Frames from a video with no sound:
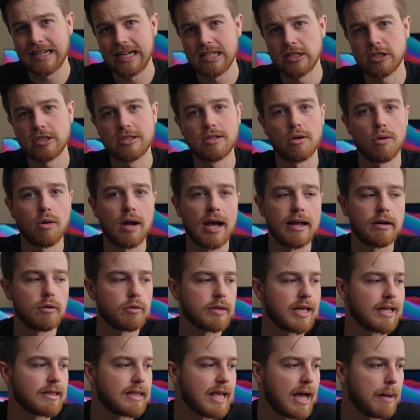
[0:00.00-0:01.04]
I don't
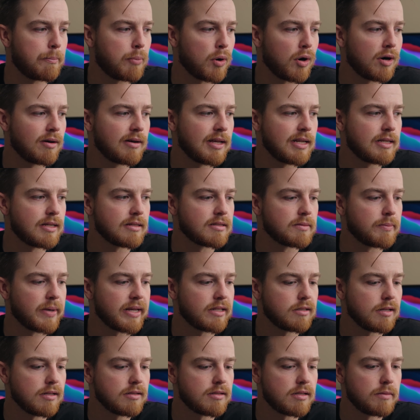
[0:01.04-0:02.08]
get that part. It doesn't
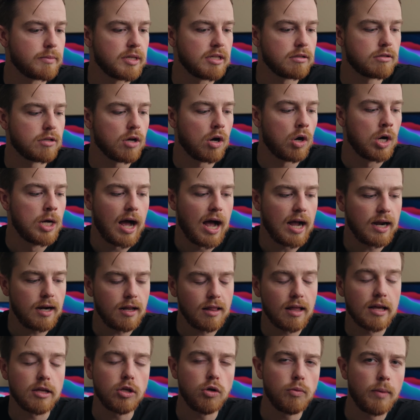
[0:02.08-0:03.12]
make sense to me. So I'm gonna
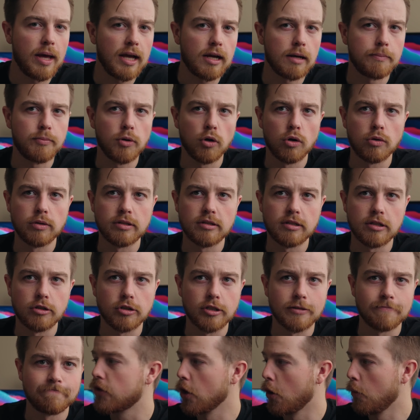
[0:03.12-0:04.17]
let you make up your own
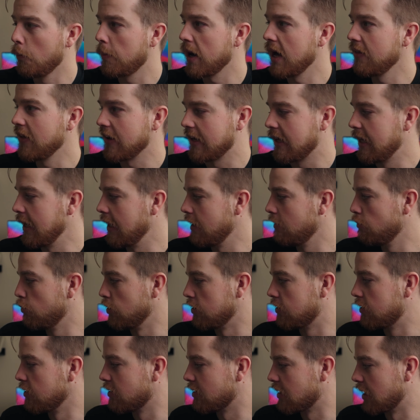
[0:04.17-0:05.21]
decision. Don't buy the kit
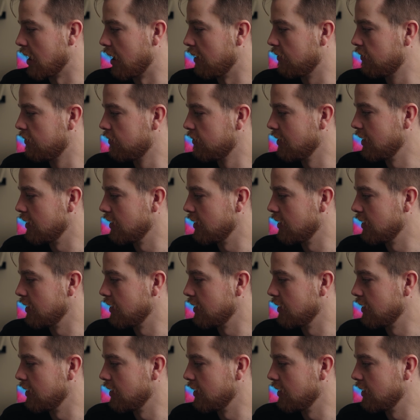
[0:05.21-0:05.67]
with the stuff.